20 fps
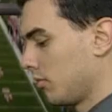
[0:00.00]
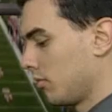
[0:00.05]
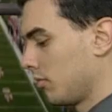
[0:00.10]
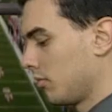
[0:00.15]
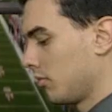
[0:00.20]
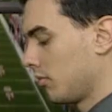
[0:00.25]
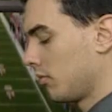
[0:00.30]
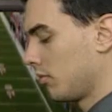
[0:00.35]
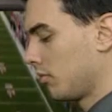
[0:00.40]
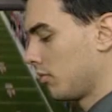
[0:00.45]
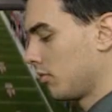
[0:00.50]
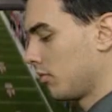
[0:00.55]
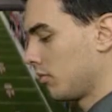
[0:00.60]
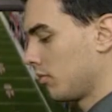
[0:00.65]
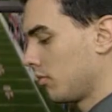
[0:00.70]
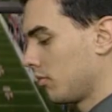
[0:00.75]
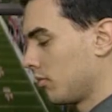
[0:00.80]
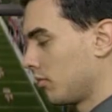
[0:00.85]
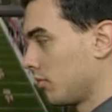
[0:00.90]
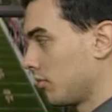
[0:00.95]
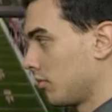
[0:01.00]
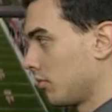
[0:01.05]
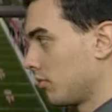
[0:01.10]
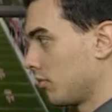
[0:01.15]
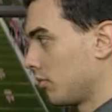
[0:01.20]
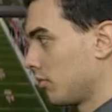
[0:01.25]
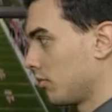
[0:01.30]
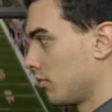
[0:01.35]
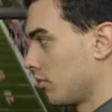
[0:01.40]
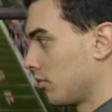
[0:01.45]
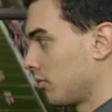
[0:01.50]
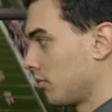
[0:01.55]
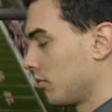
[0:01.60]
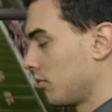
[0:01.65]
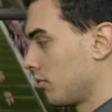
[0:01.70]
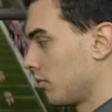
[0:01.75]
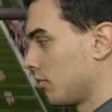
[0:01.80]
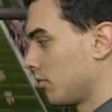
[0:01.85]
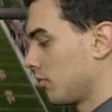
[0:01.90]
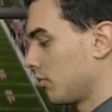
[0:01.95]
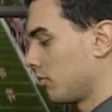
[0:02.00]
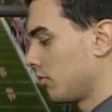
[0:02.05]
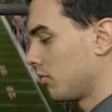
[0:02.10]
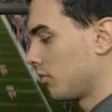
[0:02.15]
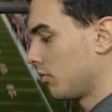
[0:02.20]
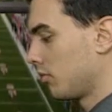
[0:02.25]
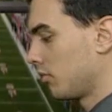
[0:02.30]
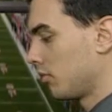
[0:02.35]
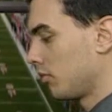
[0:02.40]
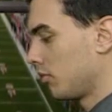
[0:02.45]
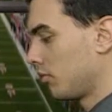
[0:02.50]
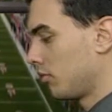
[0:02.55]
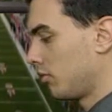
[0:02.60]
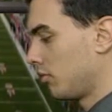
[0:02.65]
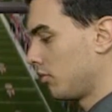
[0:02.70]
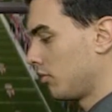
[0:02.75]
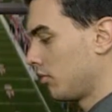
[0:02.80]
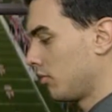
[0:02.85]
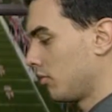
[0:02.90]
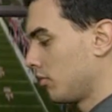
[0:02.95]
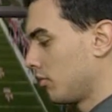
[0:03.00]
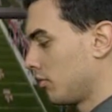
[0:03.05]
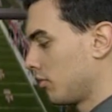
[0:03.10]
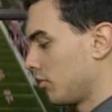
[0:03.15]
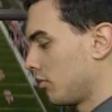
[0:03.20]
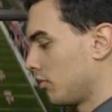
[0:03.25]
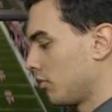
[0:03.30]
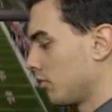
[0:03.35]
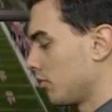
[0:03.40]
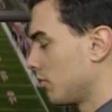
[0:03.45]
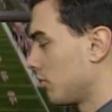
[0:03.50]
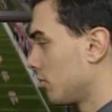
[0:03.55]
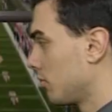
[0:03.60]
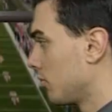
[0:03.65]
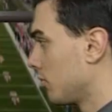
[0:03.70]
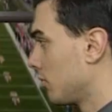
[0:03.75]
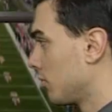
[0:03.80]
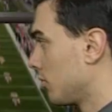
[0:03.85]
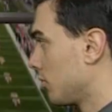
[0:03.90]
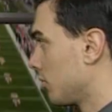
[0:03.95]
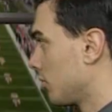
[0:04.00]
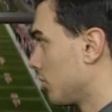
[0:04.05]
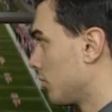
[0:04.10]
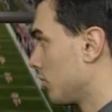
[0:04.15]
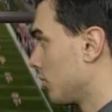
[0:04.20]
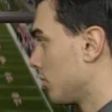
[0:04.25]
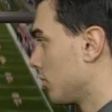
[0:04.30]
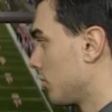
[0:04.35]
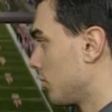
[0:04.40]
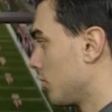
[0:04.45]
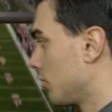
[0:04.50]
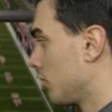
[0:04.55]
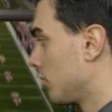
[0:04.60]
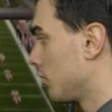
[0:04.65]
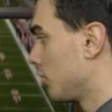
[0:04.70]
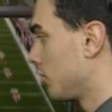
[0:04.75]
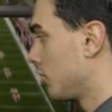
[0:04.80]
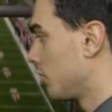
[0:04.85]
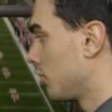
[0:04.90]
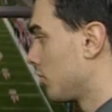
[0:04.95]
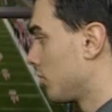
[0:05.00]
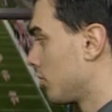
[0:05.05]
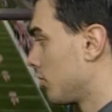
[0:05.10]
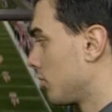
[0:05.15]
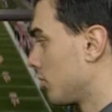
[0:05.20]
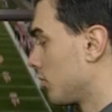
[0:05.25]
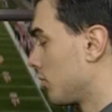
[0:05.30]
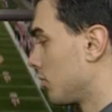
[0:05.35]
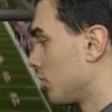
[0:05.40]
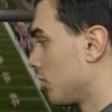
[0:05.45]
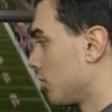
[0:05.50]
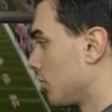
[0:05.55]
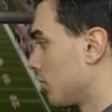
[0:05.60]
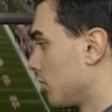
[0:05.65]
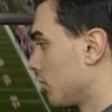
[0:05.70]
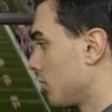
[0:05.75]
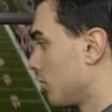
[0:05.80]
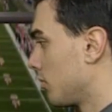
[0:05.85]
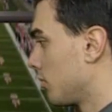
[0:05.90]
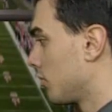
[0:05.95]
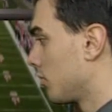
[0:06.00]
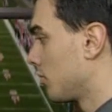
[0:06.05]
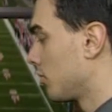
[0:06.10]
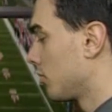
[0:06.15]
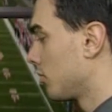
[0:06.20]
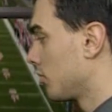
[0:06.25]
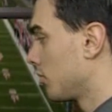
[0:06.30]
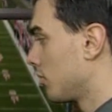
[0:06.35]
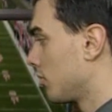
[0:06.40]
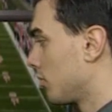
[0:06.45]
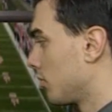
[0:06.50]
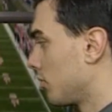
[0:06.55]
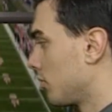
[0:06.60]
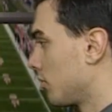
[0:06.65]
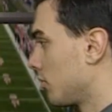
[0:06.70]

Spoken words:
(silent)